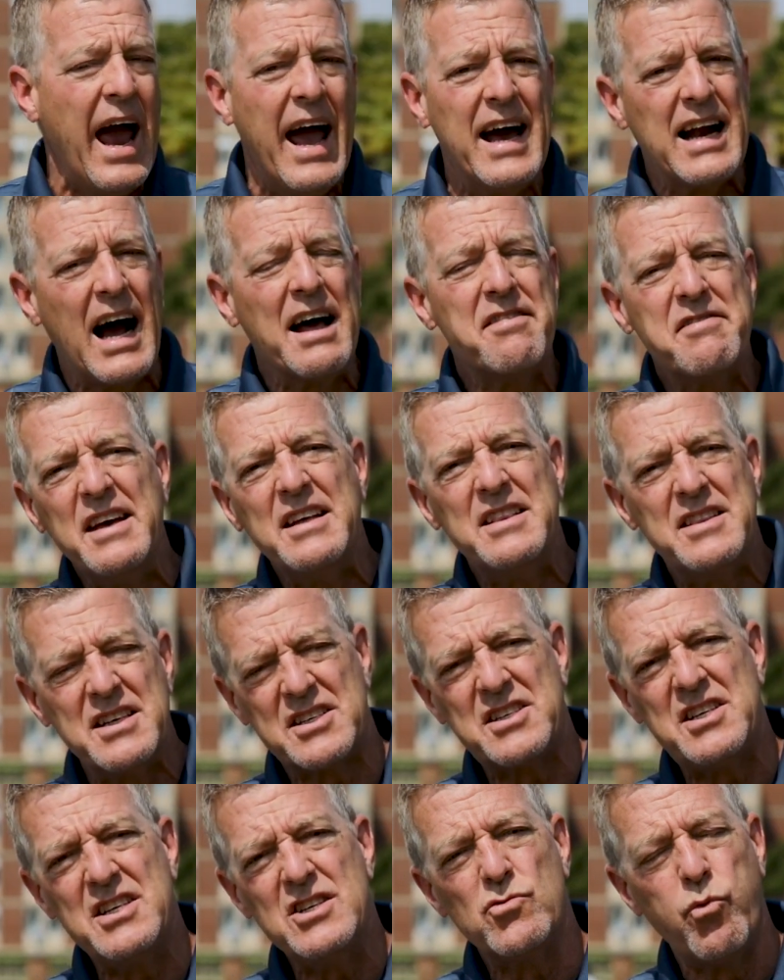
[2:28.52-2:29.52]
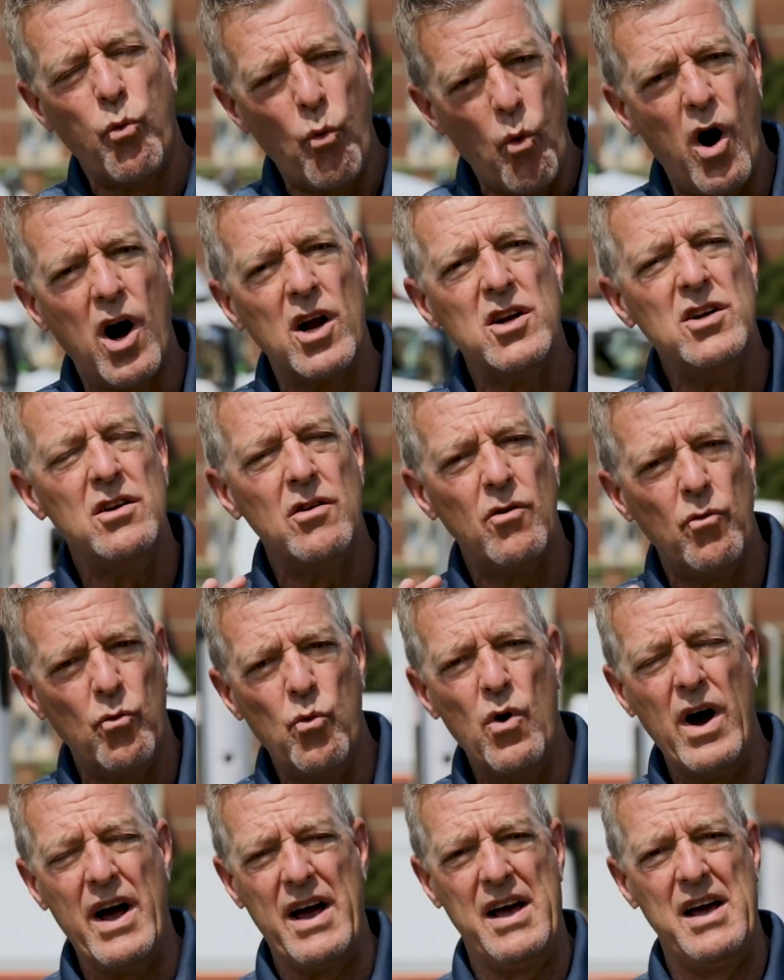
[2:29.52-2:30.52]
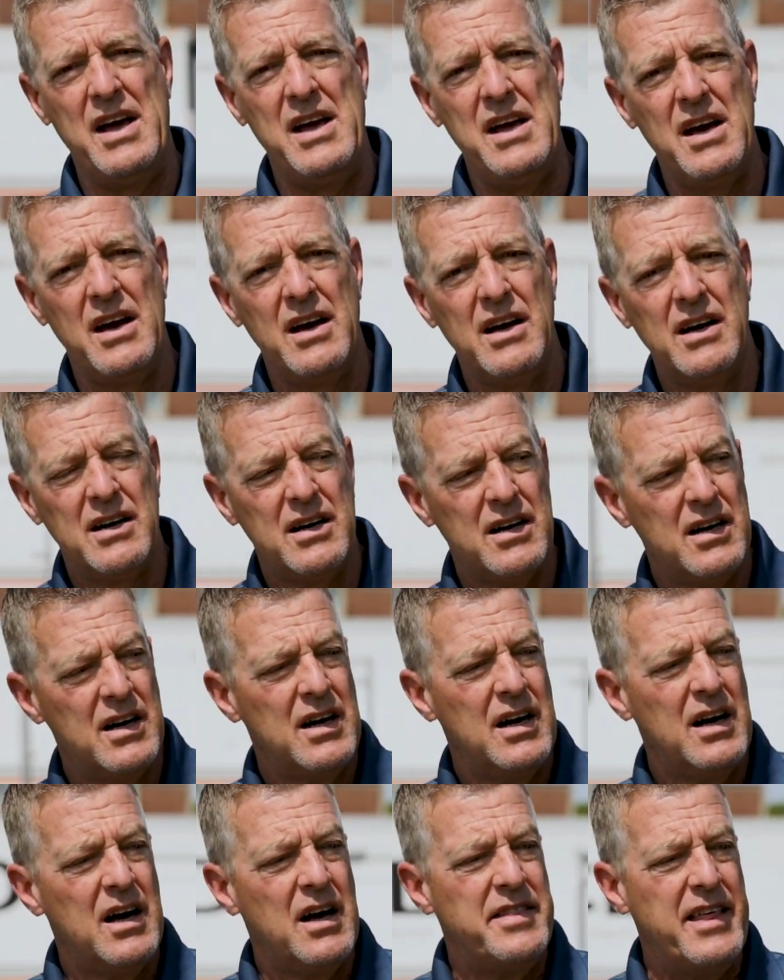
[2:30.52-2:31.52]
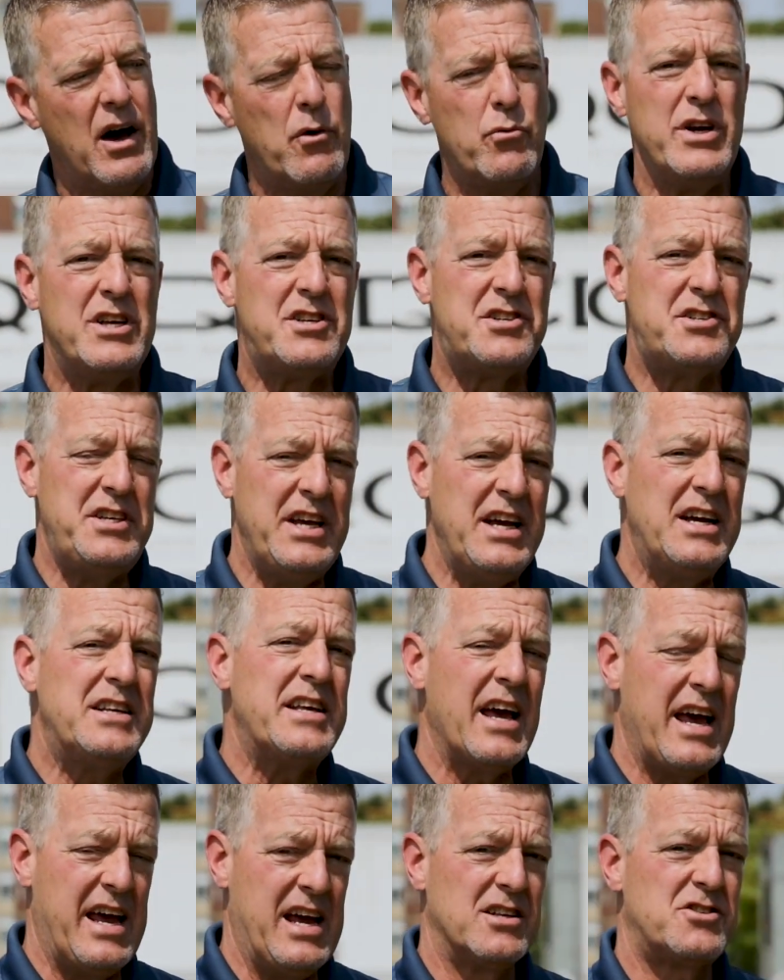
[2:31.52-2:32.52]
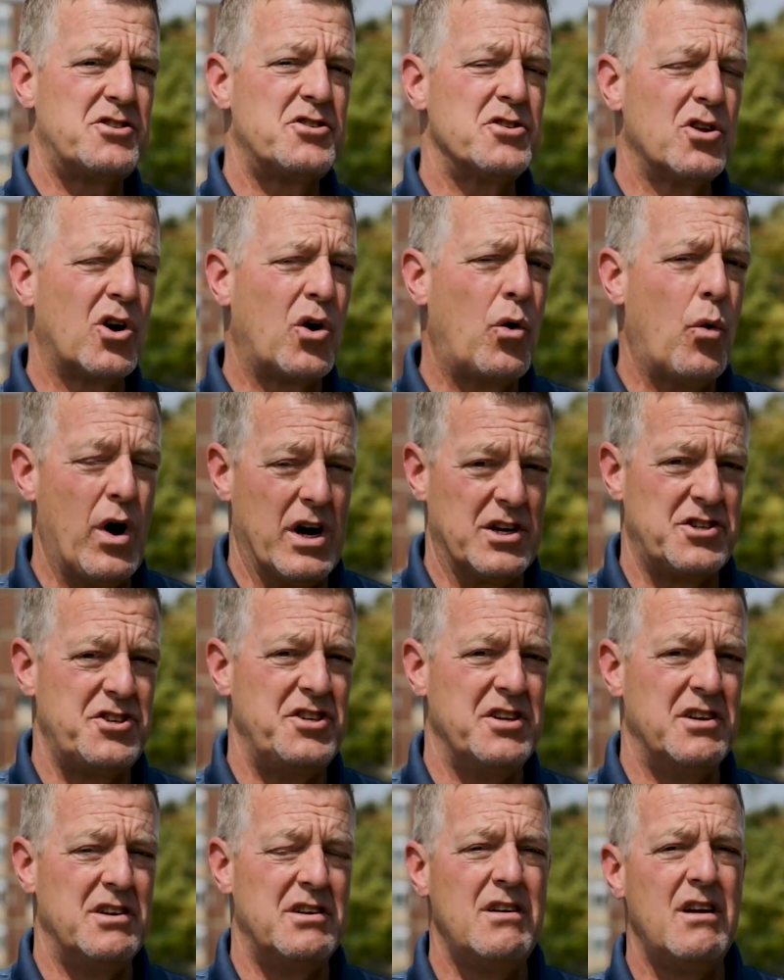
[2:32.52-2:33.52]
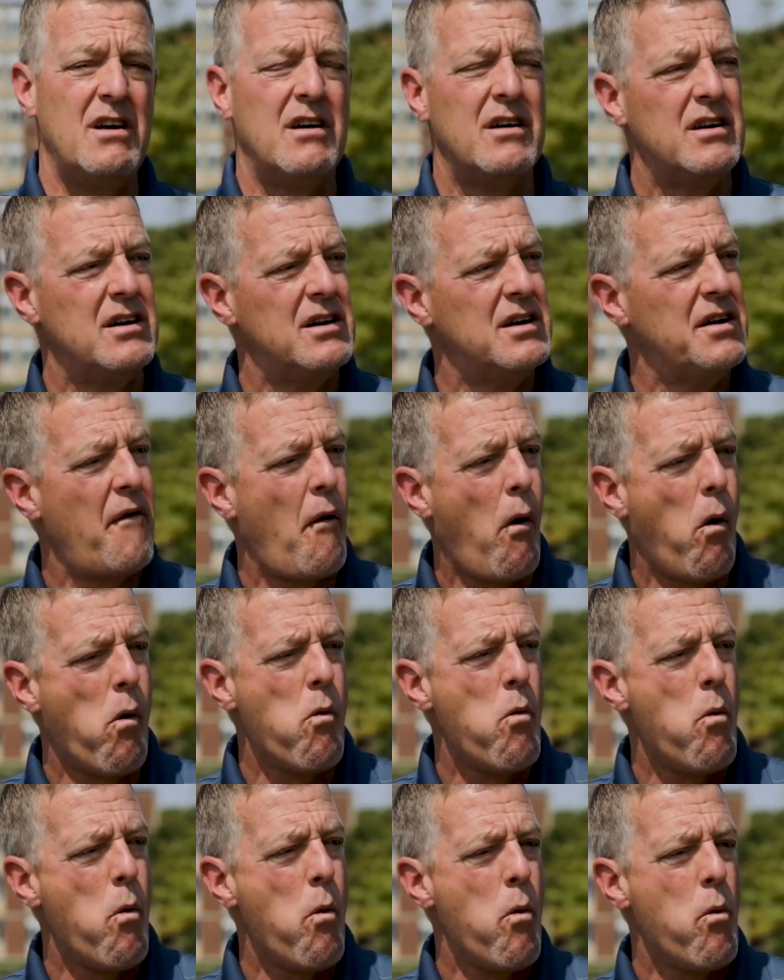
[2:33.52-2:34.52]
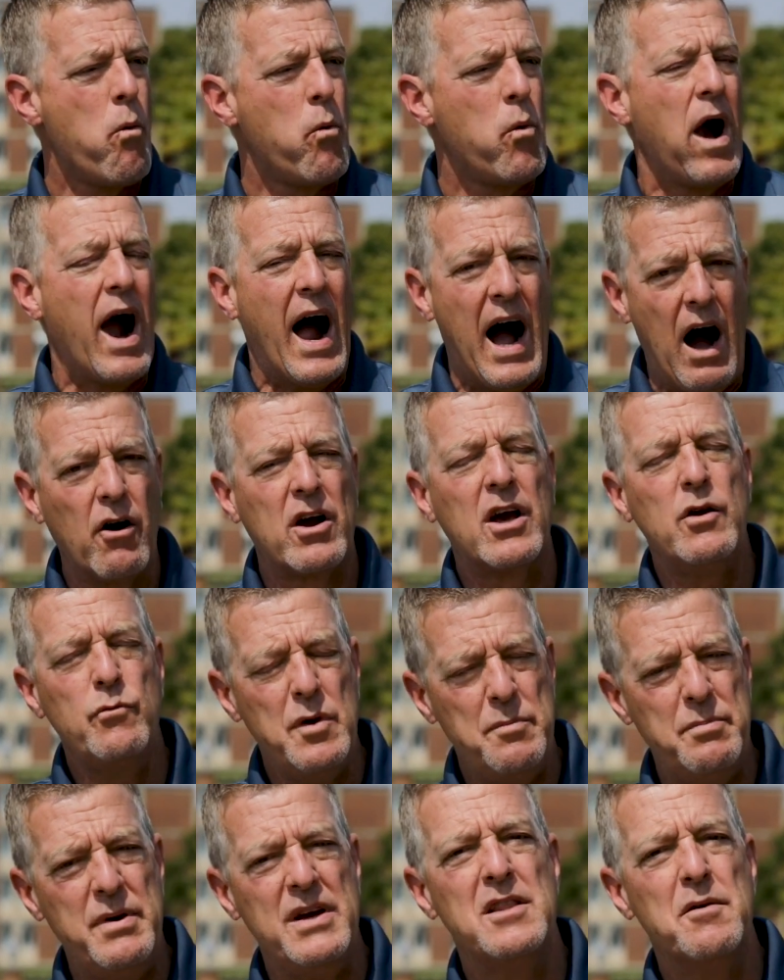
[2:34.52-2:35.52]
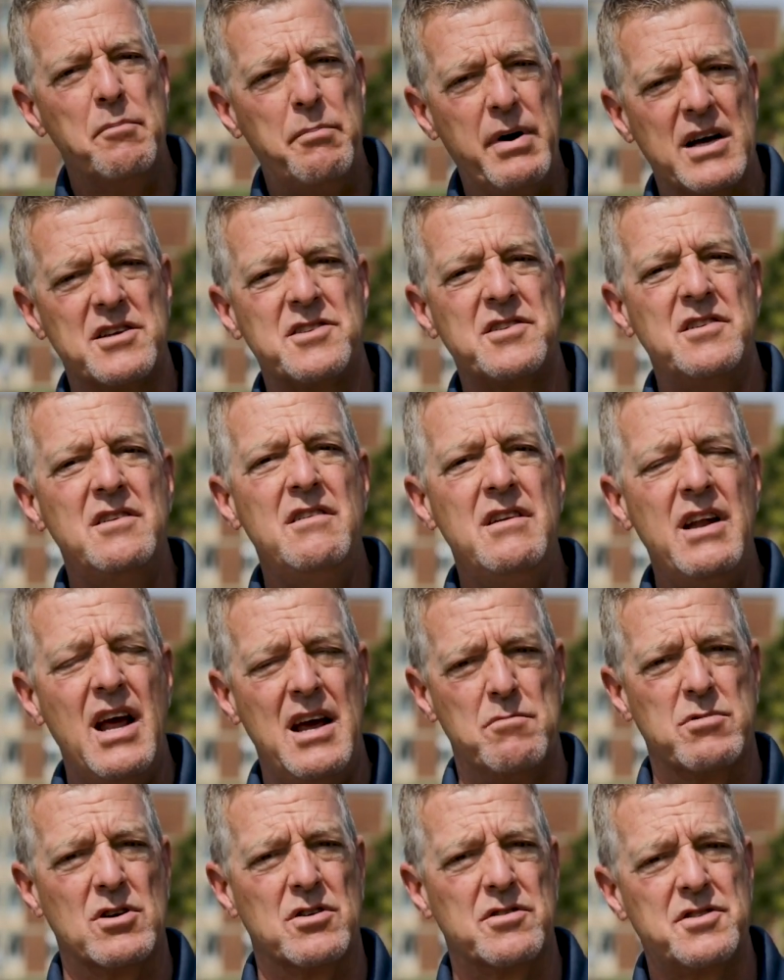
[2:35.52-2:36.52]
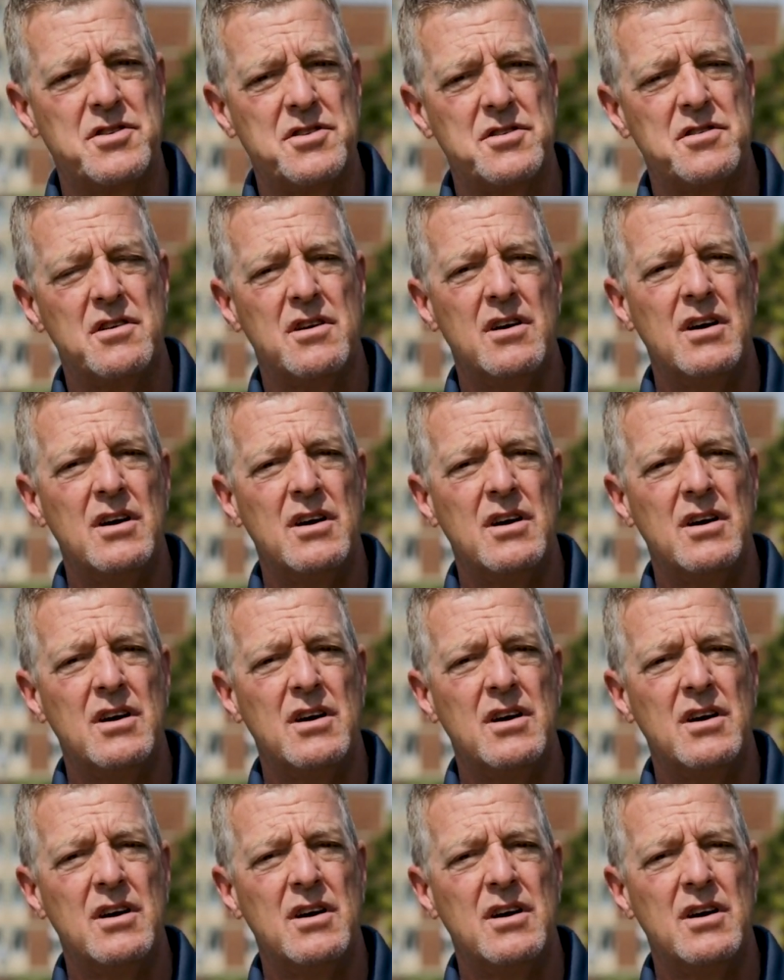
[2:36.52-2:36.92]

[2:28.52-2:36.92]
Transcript: And I think this is one way that we seek to answer the question how can we be the best neighbors?